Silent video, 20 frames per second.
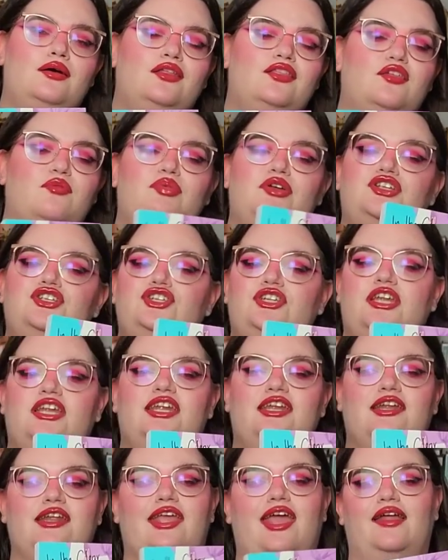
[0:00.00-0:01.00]
The bitch did
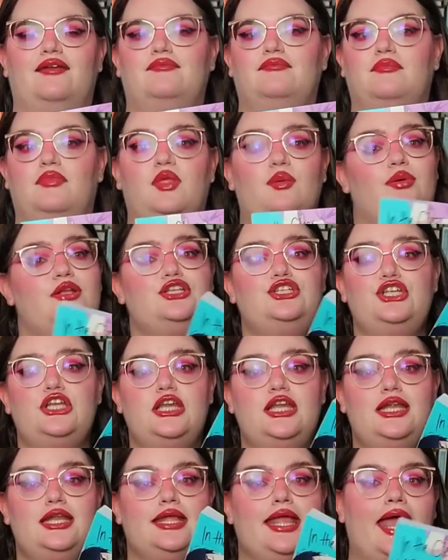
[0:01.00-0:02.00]
it again. The bitch
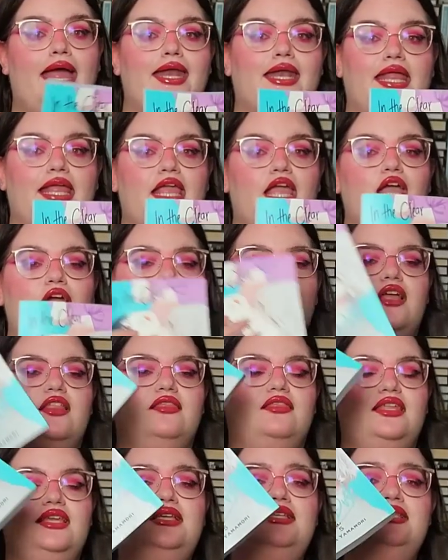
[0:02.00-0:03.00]
did it again. Like,
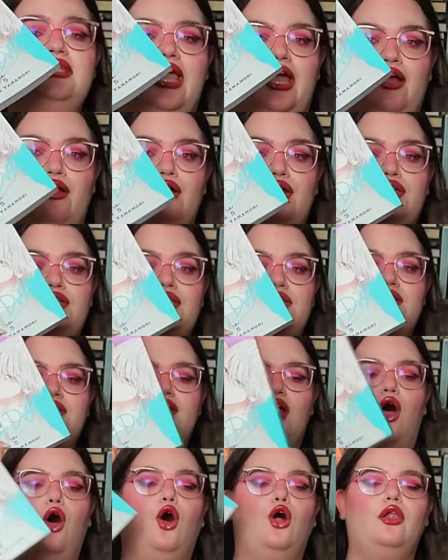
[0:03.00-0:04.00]
these characters,
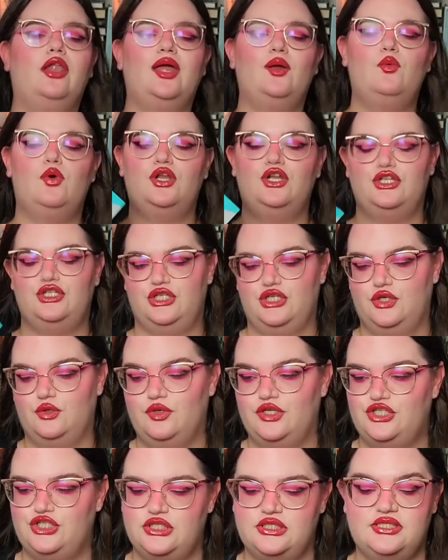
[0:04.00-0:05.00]
all I want to
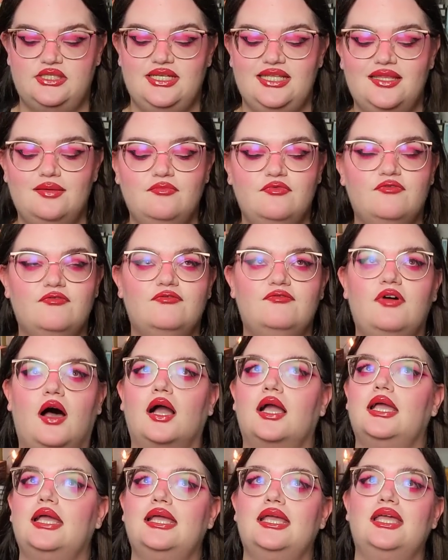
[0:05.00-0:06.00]
do is just see them
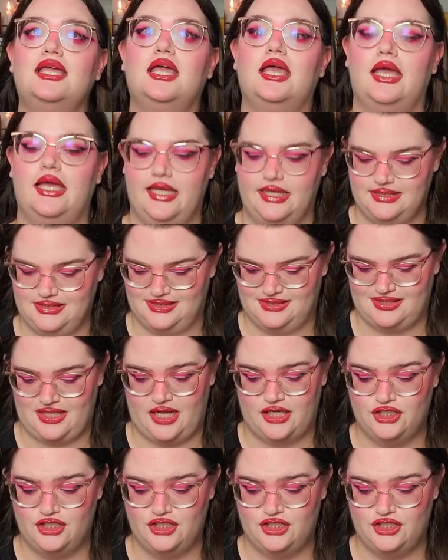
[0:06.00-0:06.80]
fucking kiss.